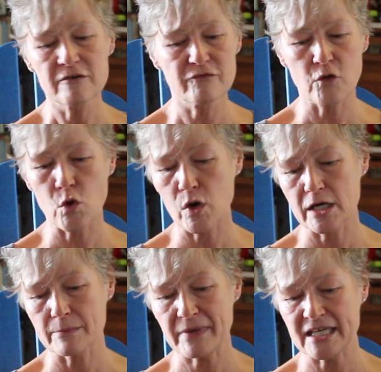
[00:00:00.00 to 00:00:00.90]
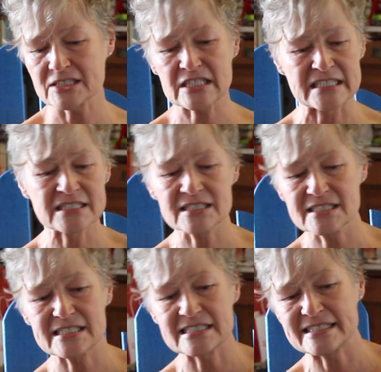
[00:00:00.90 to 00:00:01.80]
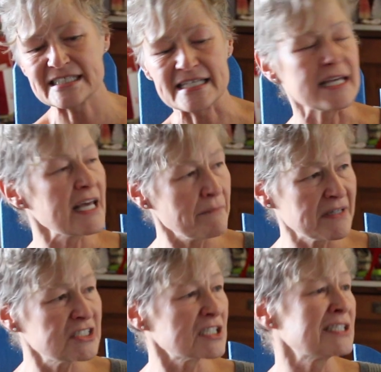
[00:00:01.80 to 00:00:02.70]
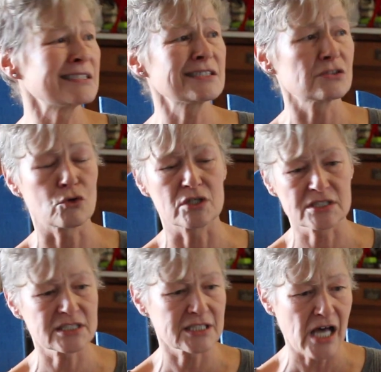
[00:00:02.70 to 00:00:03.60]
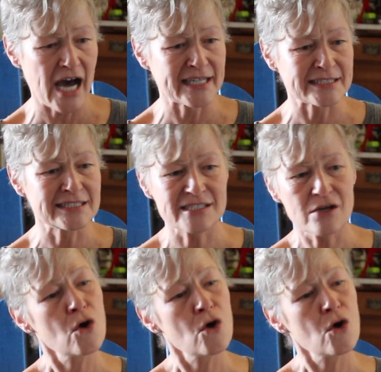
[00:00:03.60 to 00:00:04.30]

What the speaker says: for patients to see images or slides